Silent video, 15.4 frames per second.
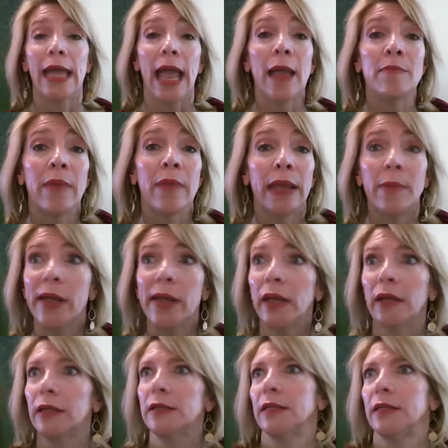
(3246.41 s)
And maybe
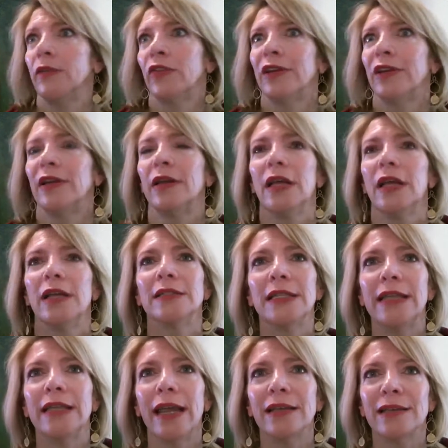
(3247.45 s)
it is even
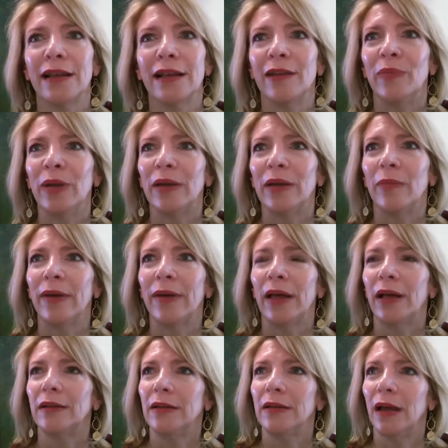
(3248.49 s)
today is going to be
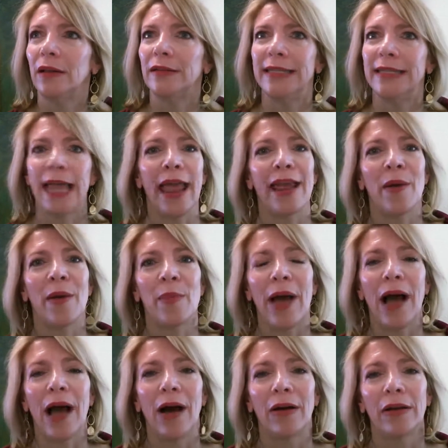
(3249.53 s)
a day
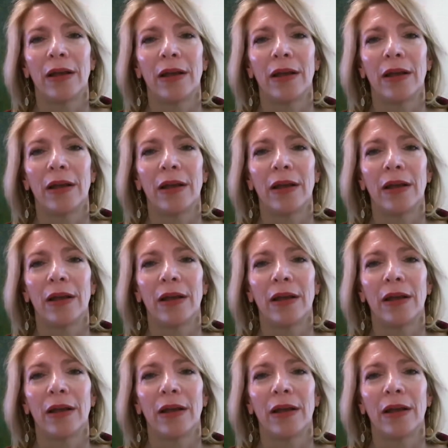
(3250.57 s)
about,